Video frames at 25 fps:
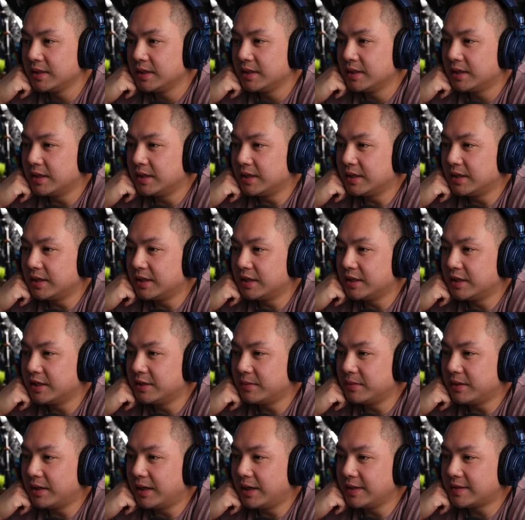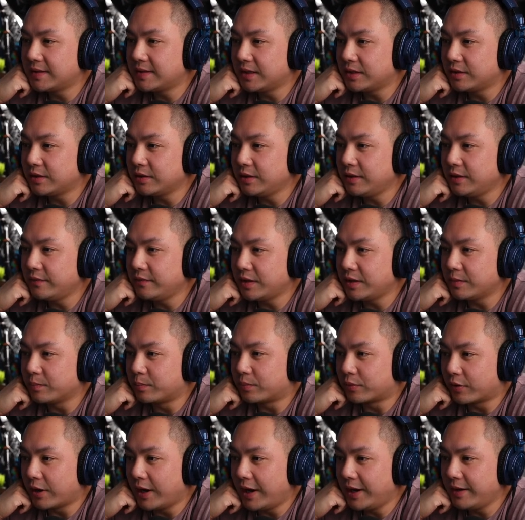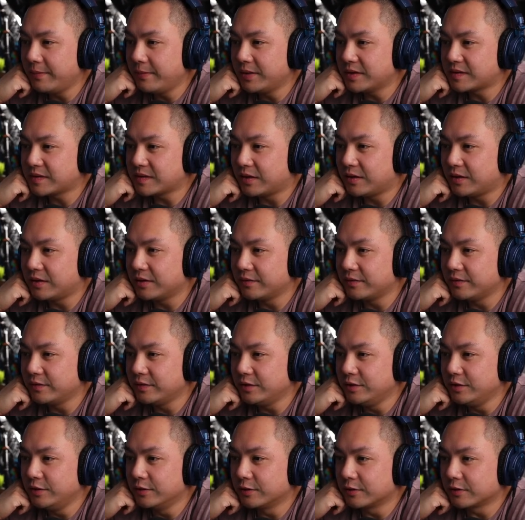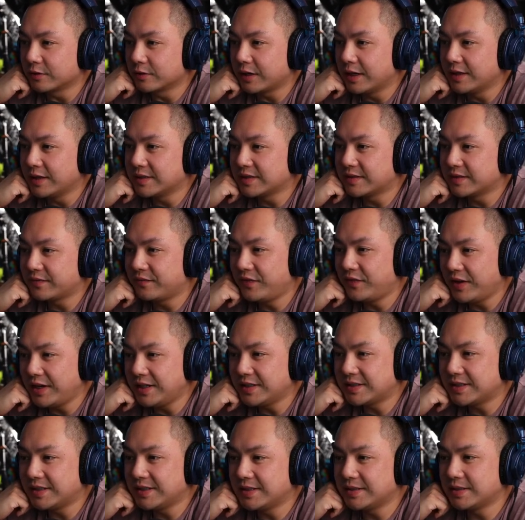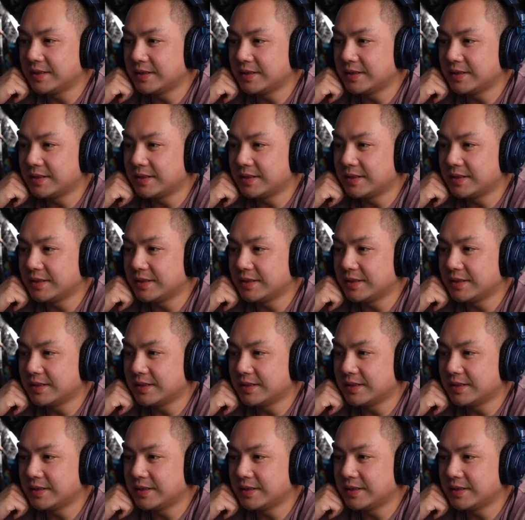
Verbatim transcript: Um, hi Tide, good evening, Brad. Miss all of your guys' faces.